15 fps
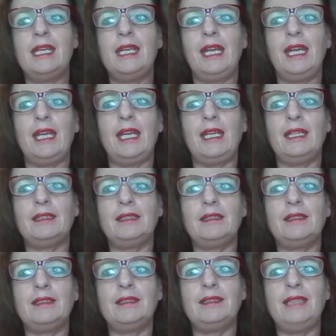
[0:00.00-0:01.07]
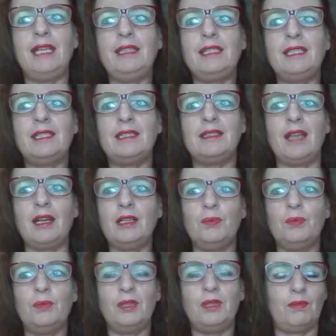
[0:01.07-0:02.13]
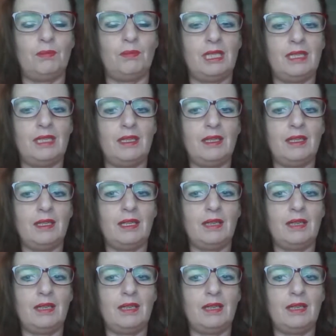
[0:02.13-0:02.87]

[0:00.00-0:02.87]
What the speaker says: And that stuck with me.